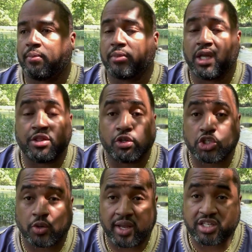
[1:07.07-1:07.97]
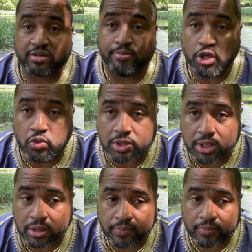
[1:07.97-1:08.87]
either transmute,
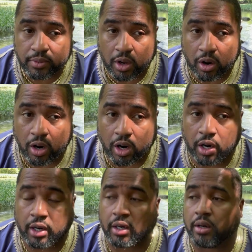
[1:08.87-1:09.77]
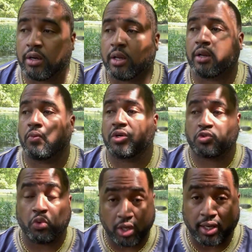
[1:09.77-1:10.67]
or which
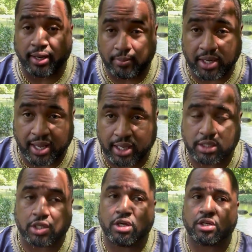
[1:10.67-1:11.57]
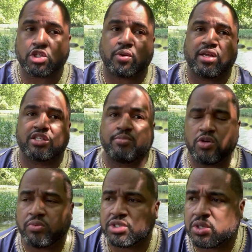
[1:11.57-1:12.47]
will eliminate, so you can
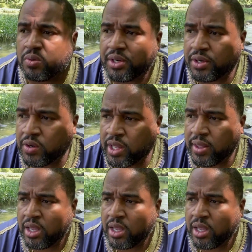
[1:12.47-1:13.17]
transmute what's going on,